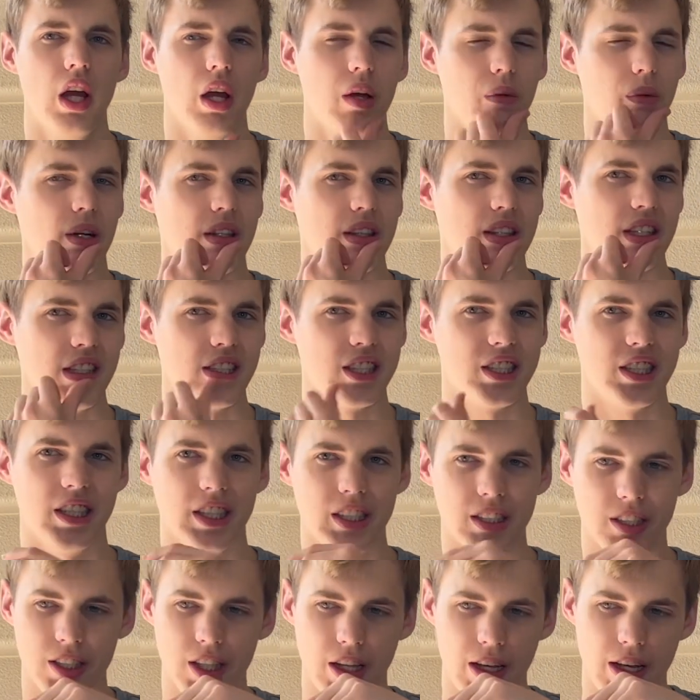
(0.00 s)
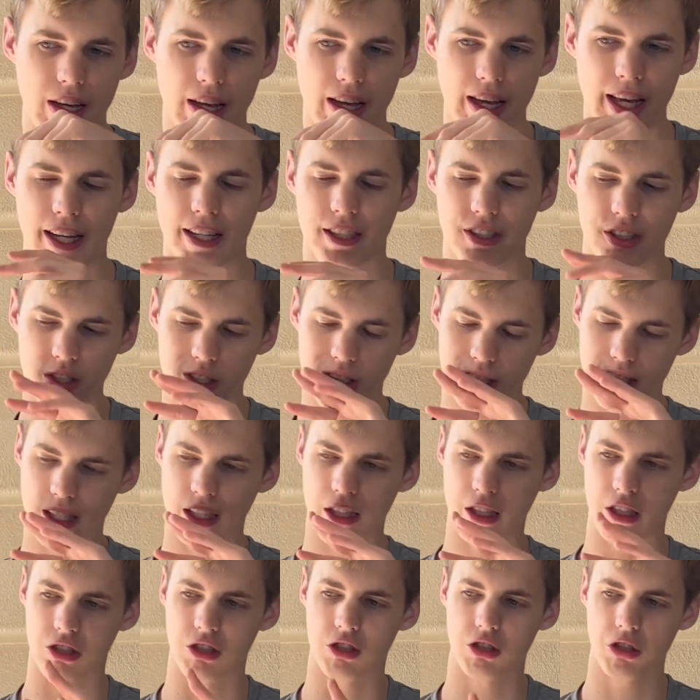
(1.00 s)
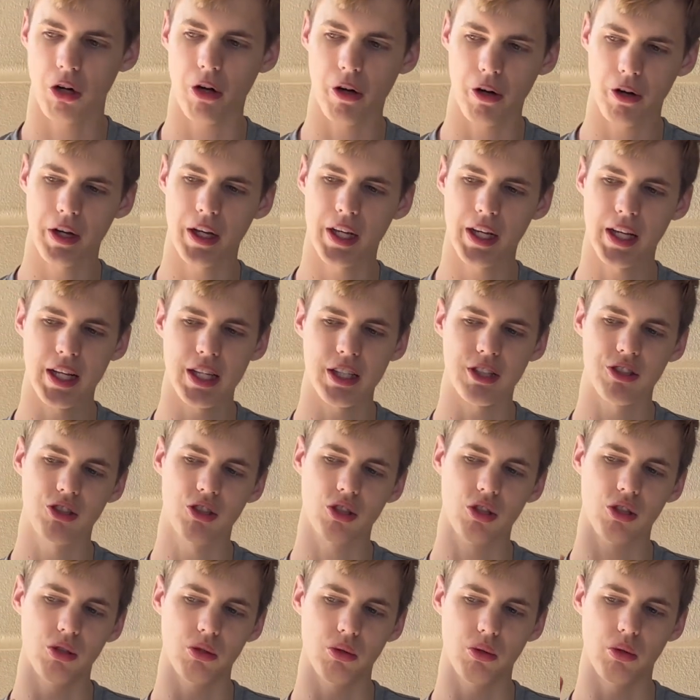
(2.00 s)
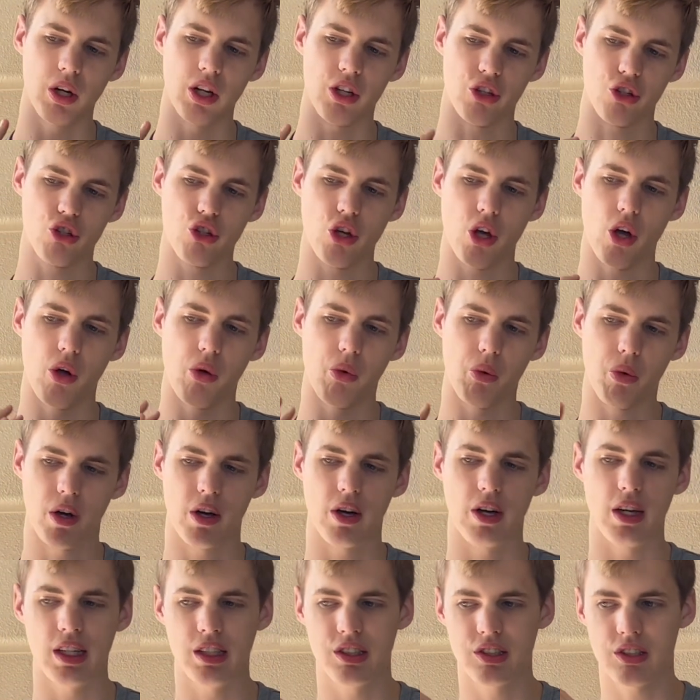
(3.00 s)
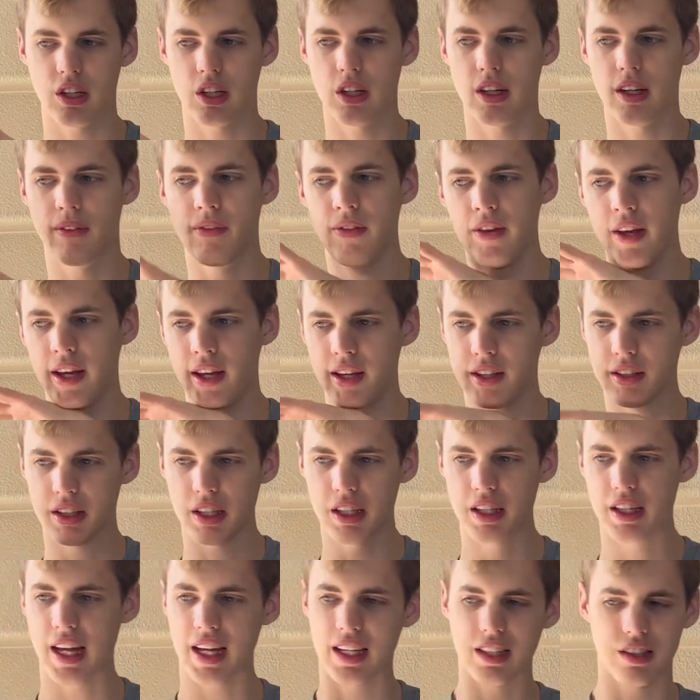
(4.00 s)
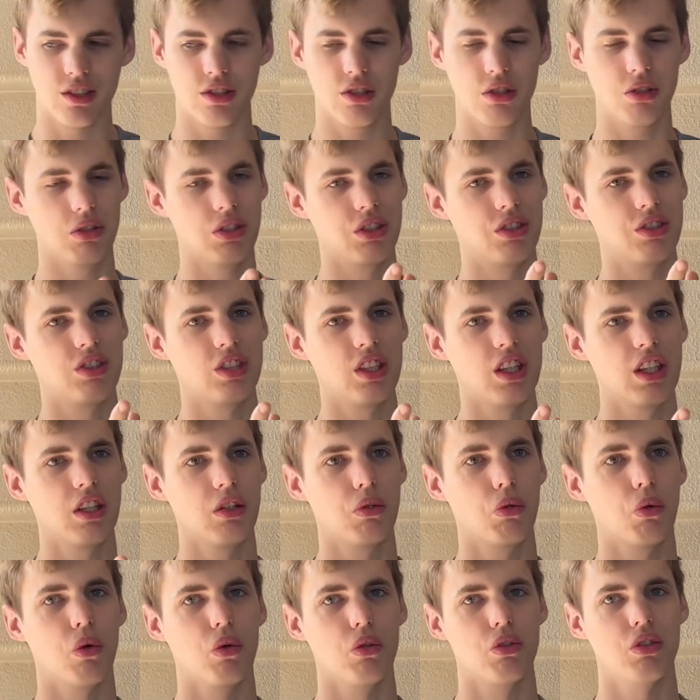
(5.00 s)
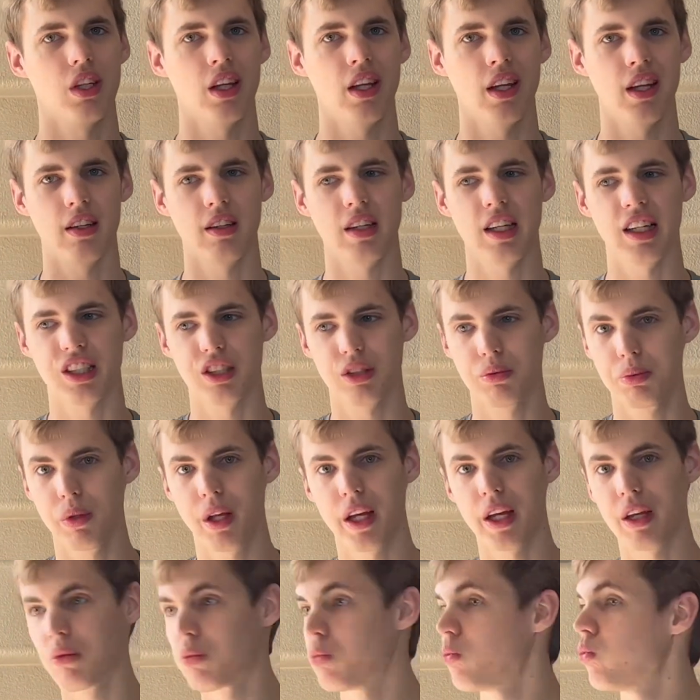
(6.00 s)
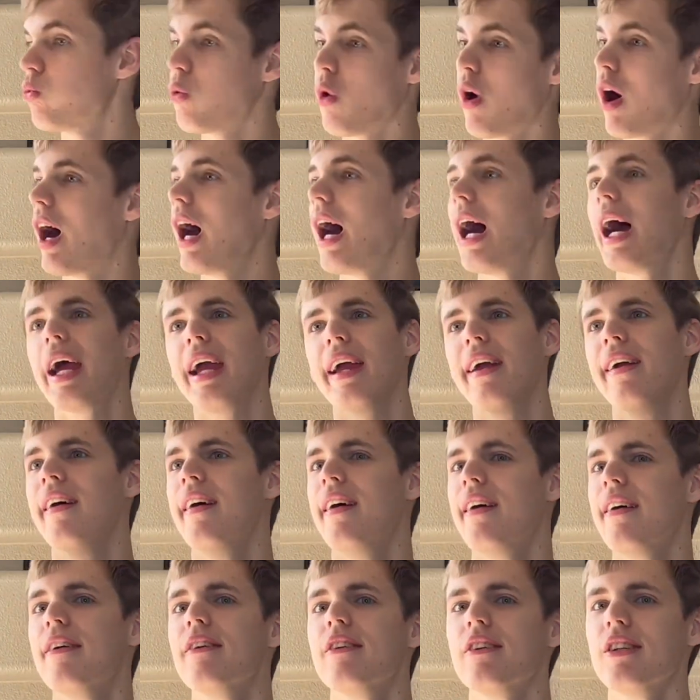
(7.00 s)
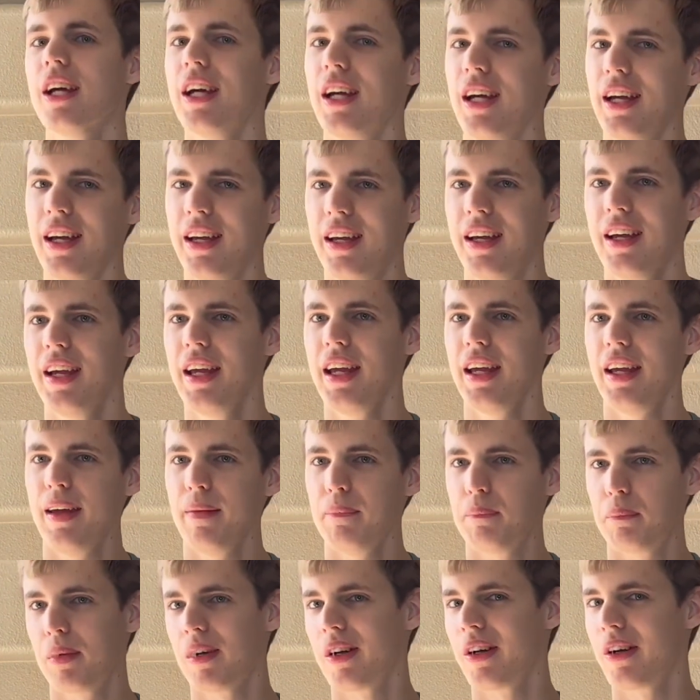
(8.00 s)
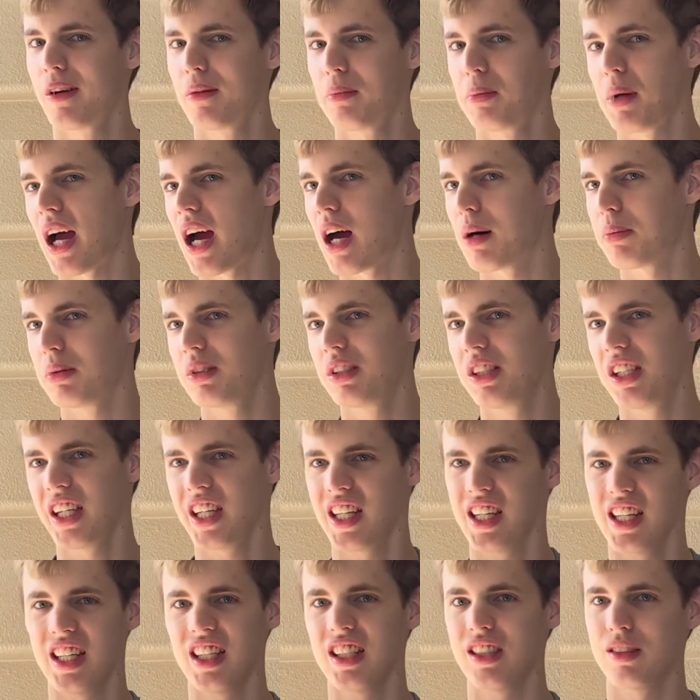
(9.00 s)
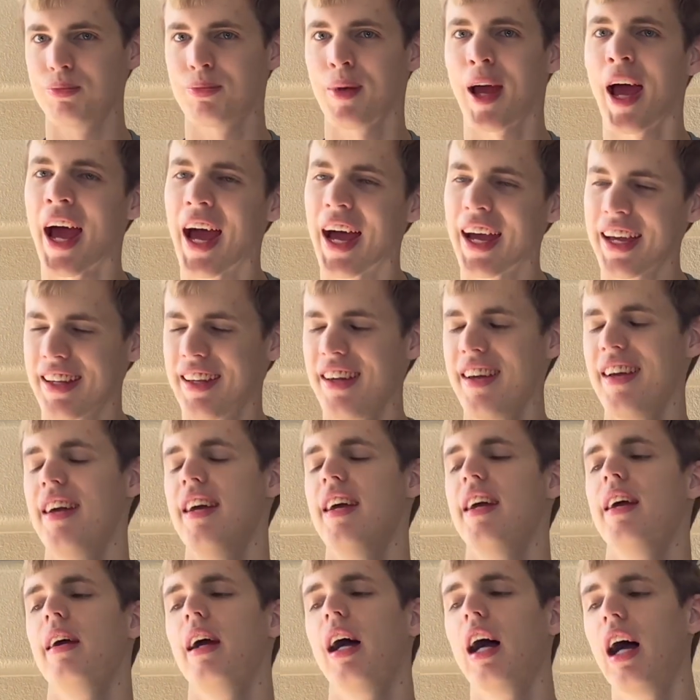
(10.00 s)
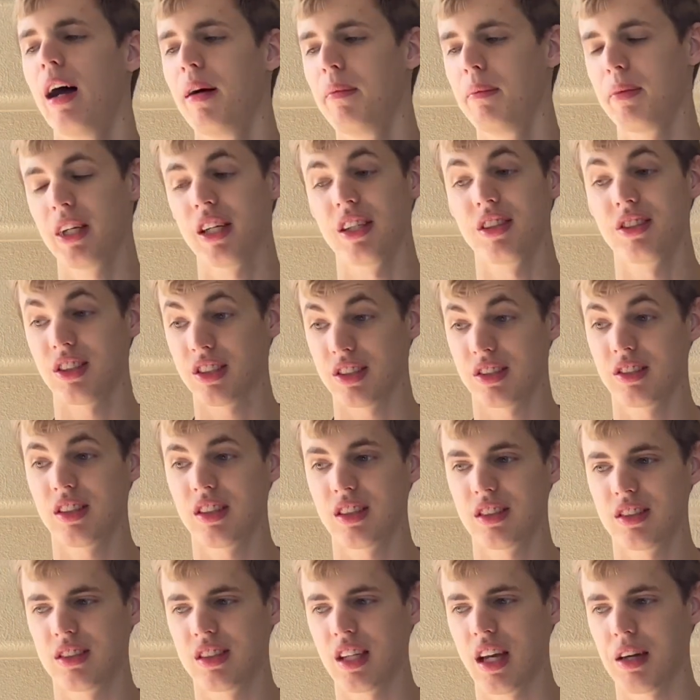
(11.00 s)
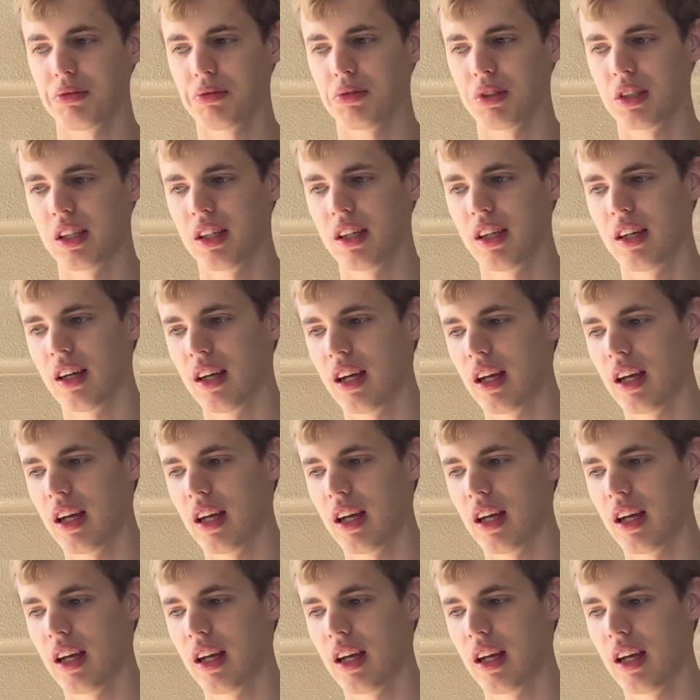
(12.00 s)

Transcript: what this is, and it's and it's turning into a show where it's gonna connect to the sequels and explain why Emperor Palpatine is back, um, because this is definitely